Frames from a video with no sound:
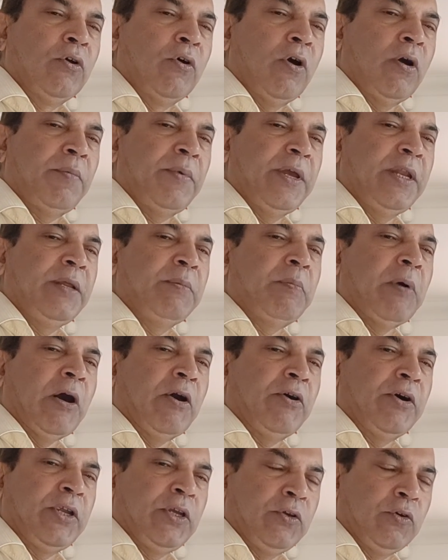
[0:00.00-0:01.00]
of any
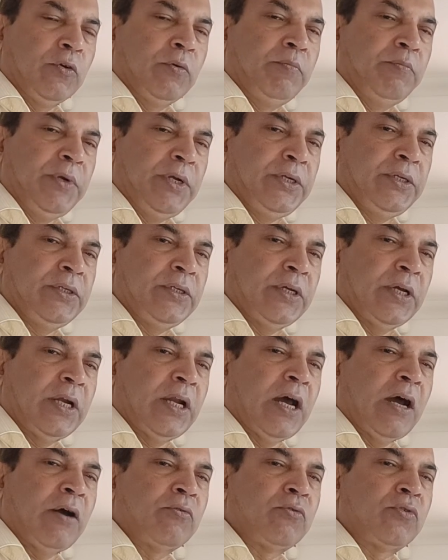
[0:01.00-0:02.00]
power equipment and
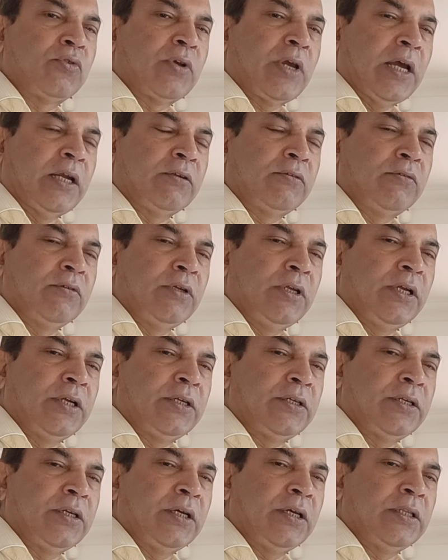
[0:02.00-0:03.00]
how to
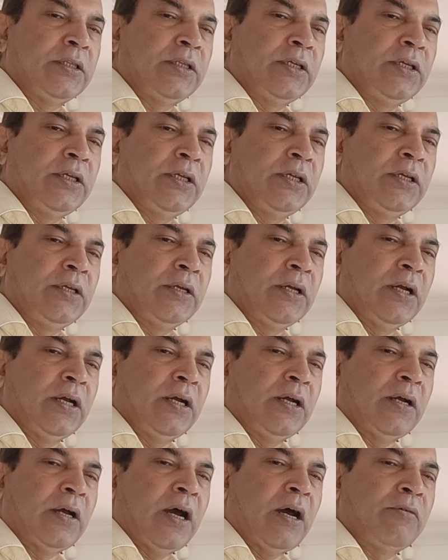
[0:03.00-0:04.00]
calculate
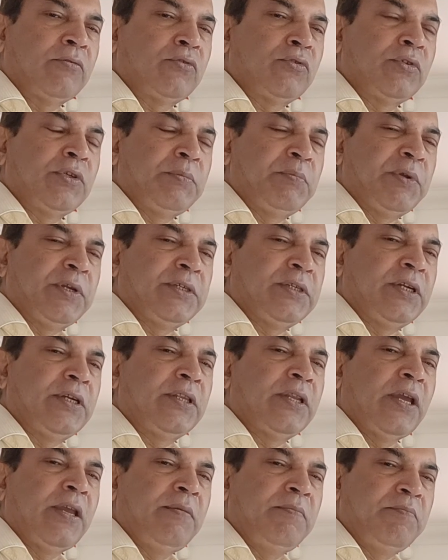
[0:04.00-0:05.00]
how to represent
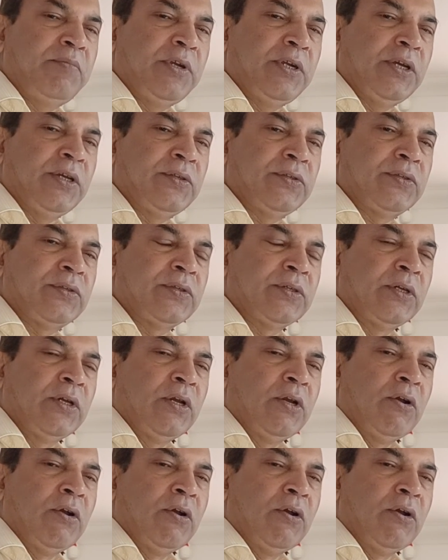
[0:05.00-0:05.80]
the impedance,